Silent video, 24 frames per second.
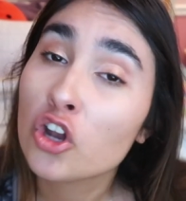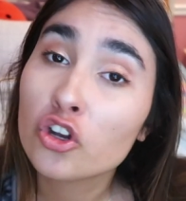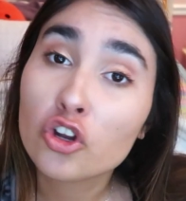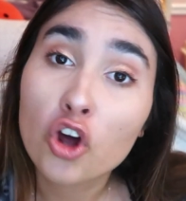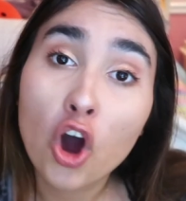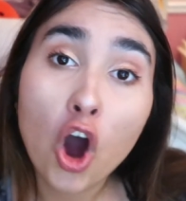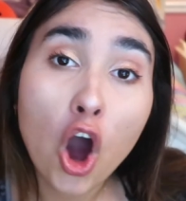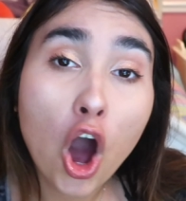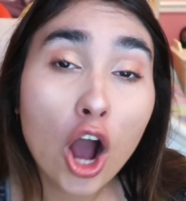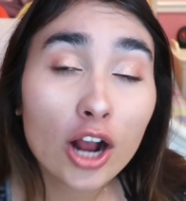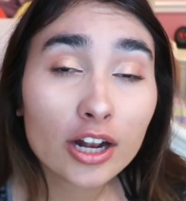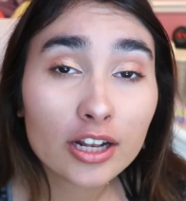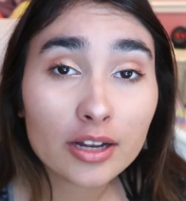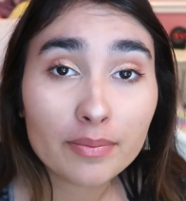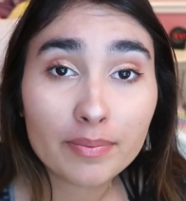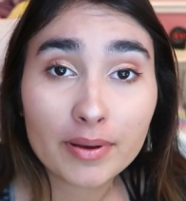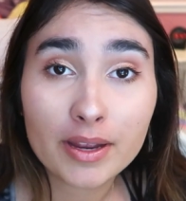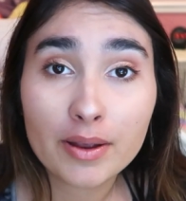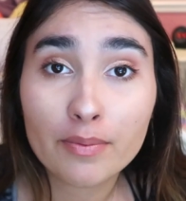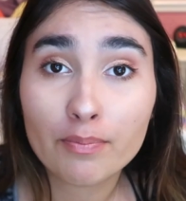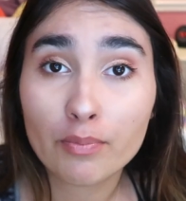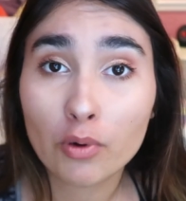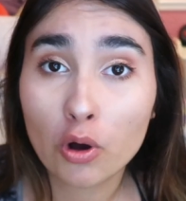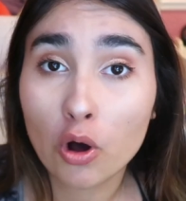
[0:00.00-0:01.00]
Talk to
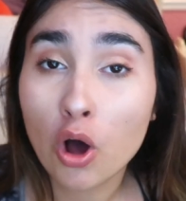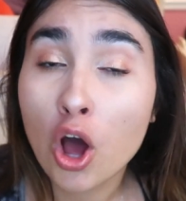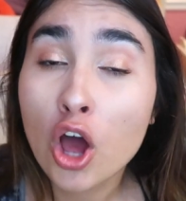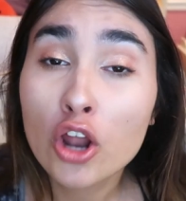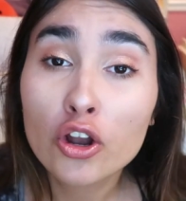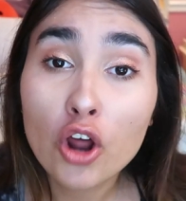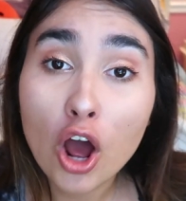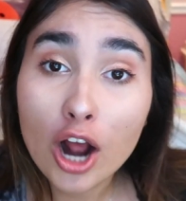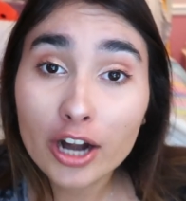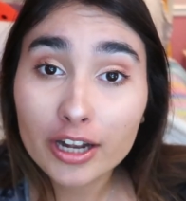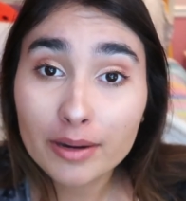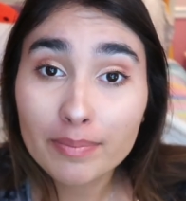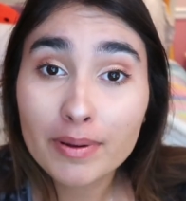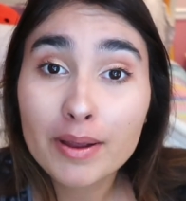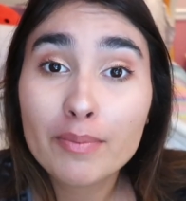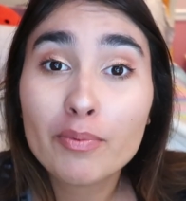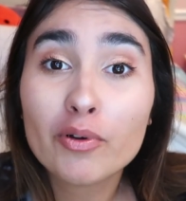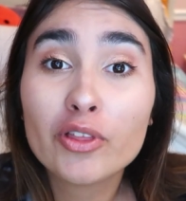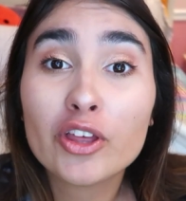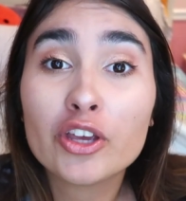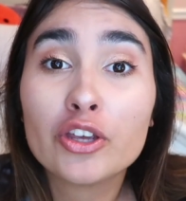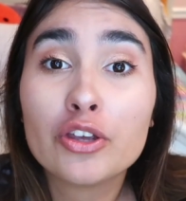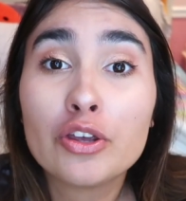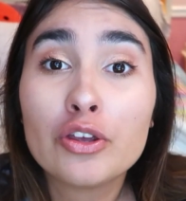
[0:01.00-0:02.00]
people
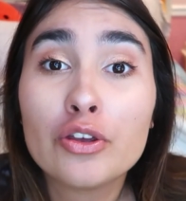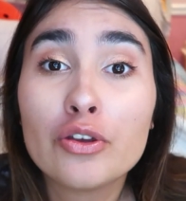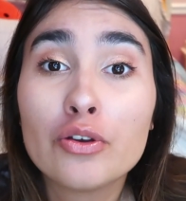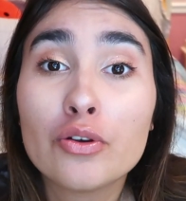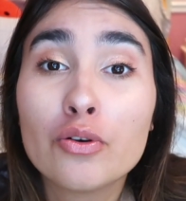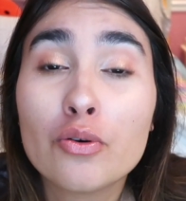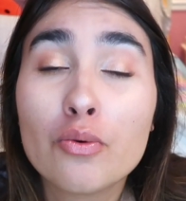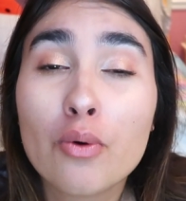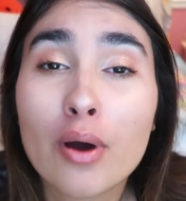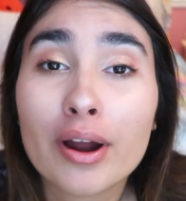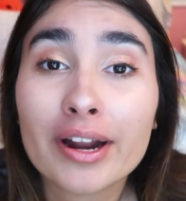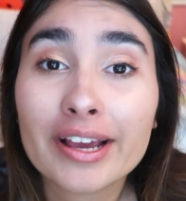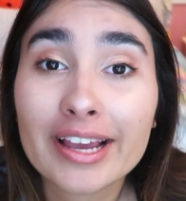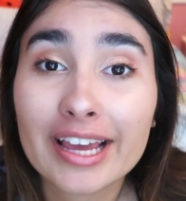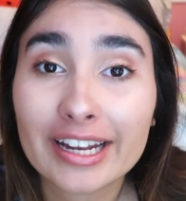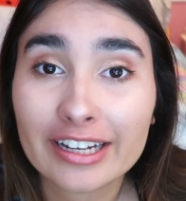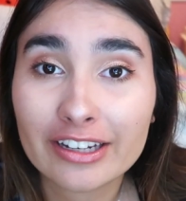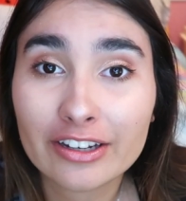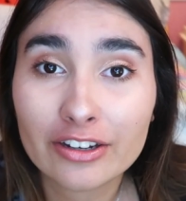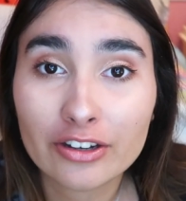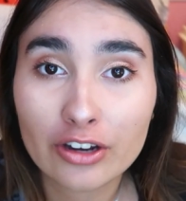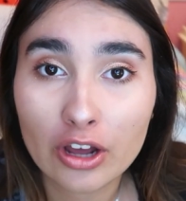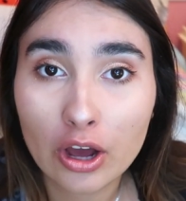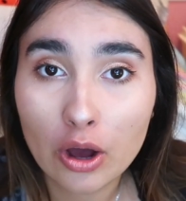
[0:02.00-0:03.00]
that you want to
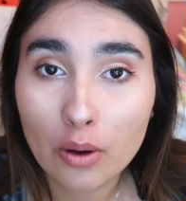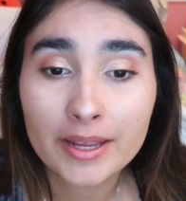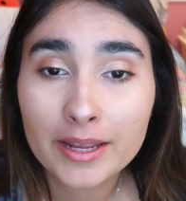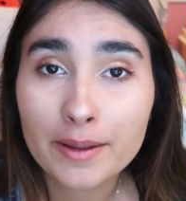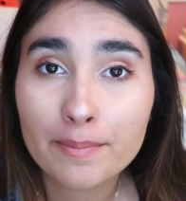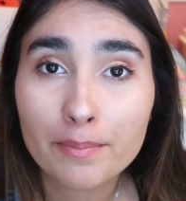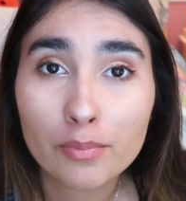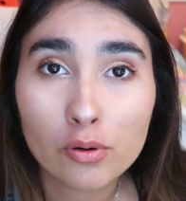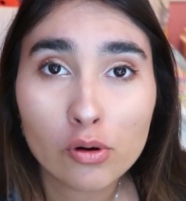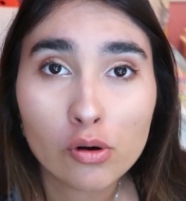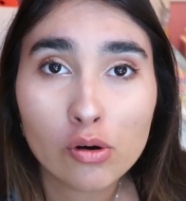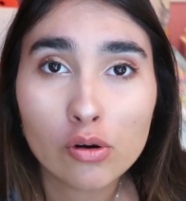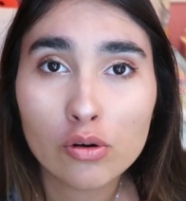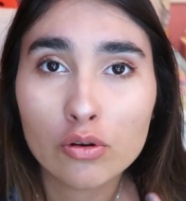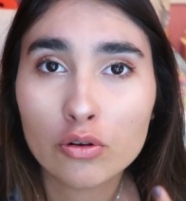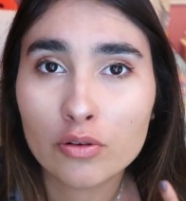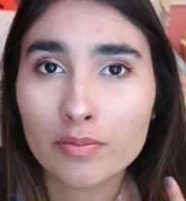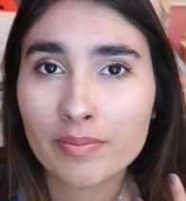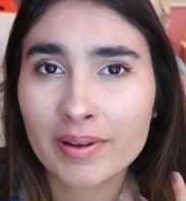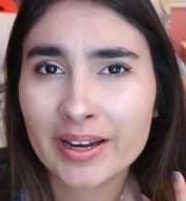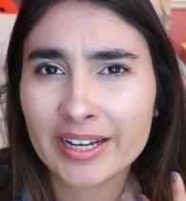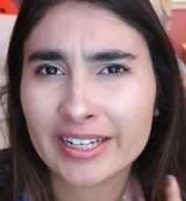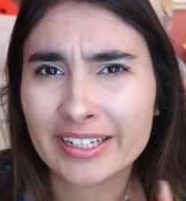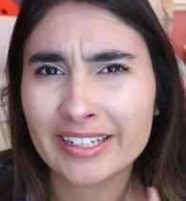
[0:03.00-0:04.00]
get to know, people
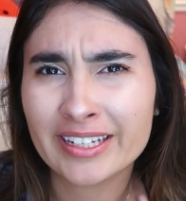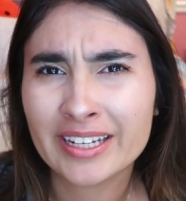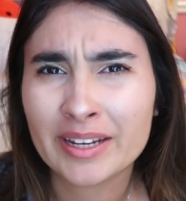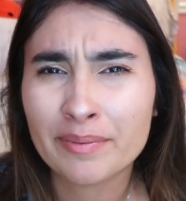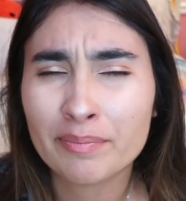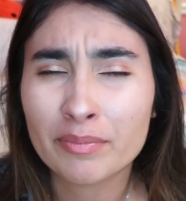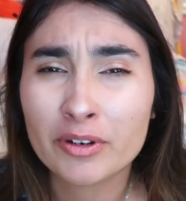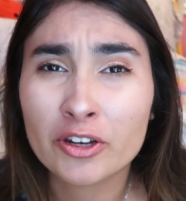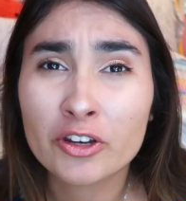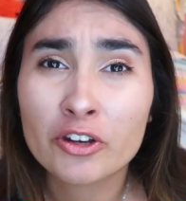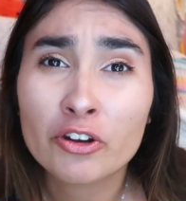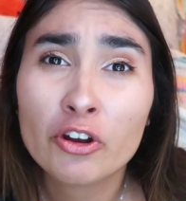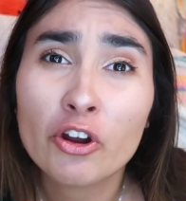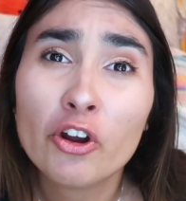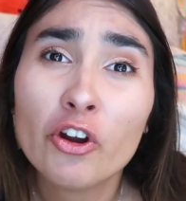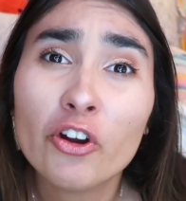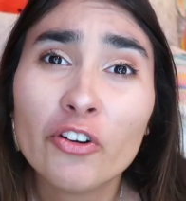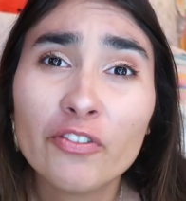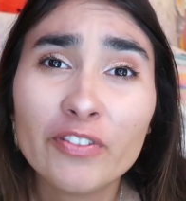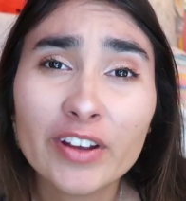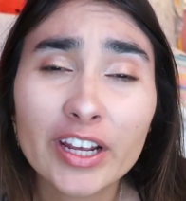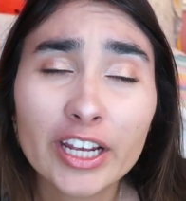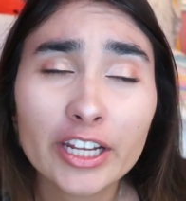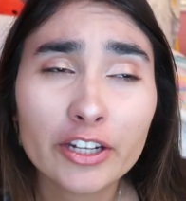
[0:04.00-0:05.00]
who might seem
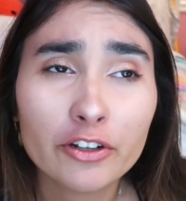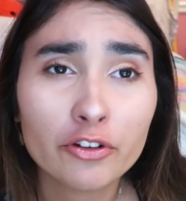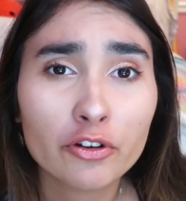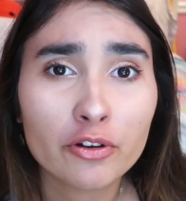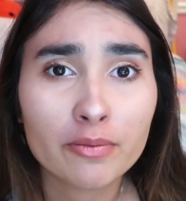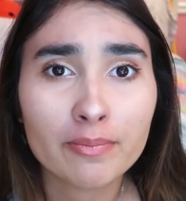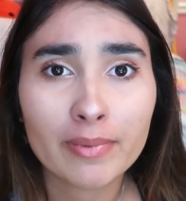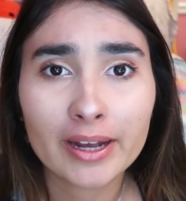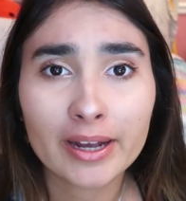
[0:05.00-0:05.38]
nervous, who